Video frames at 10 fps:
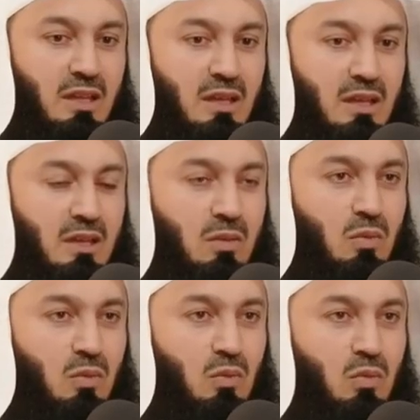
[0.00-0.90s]

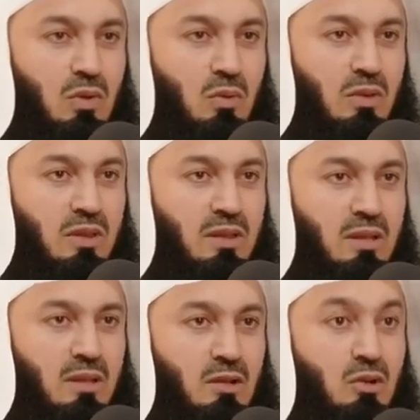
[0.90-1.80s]

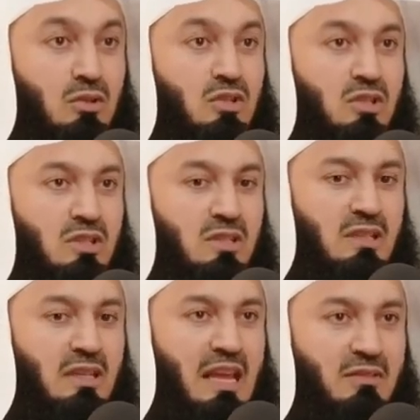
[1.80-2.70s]
the
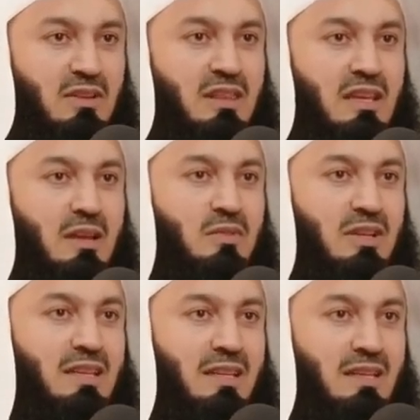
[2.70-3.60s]
consciousness that everything I'm
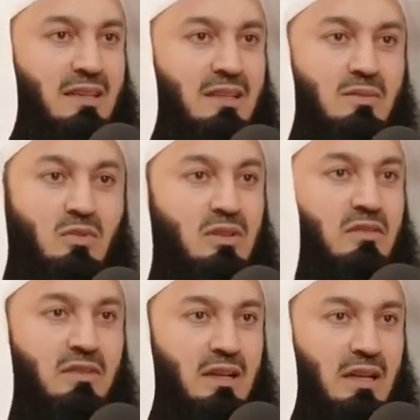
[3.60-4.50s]
reading here is
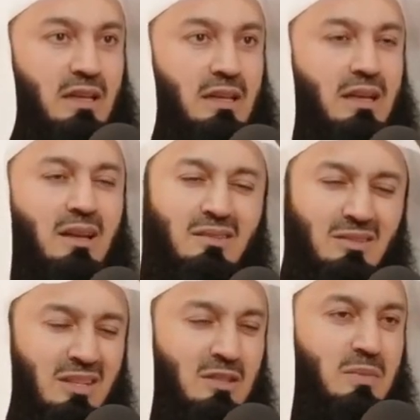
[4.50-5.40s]
muttafaq alayh, yeah,
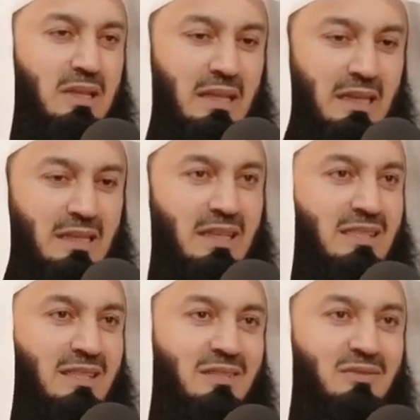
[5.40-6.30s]
trust me, it
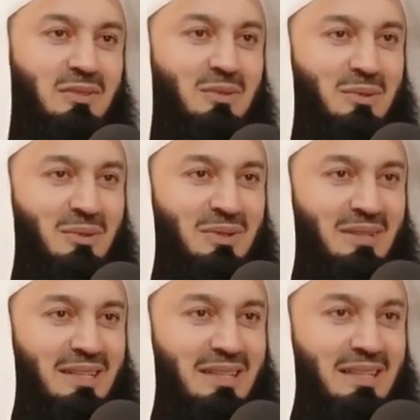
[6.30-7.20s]
hits a different chord.
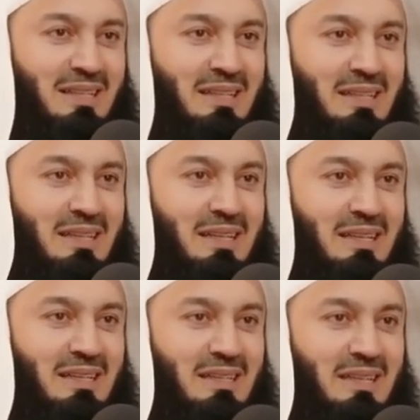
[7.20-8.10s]

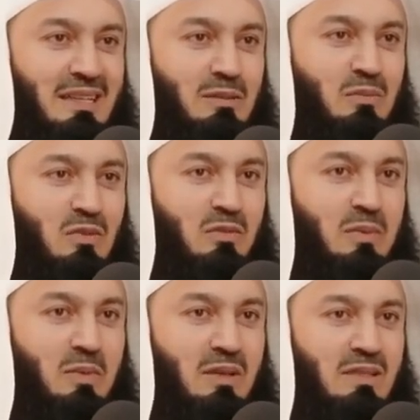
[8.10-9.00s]
And it moved
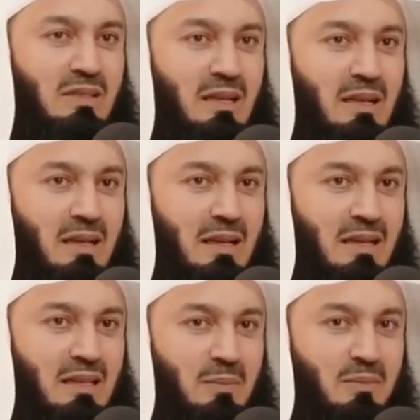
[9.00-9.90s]
me because I
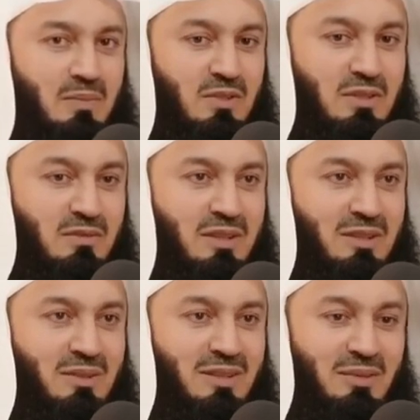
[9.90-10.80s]
end up
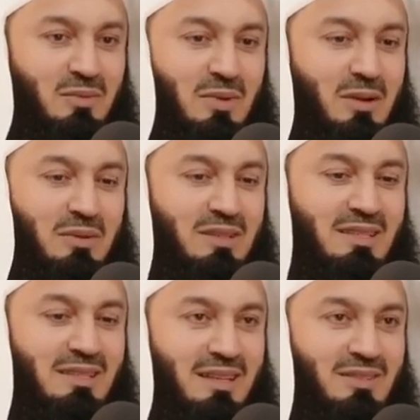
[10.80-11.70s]
shivering to think, wow,
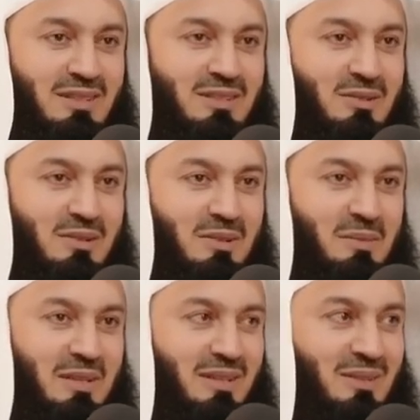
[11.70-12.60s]
this is actually
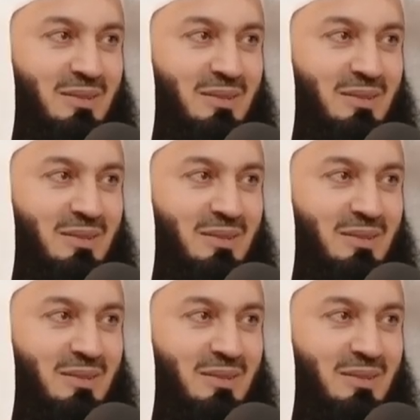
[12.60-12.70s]
solid, man, you